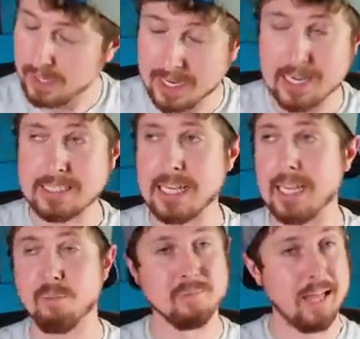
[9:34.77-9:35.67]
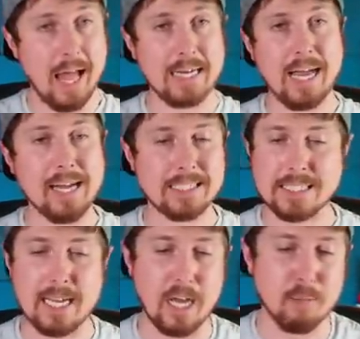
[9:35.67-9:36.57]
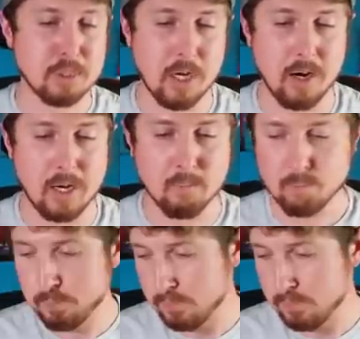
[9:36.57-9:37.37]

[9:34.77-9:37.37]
I gotta say it. I gotta say it. I'm sorry.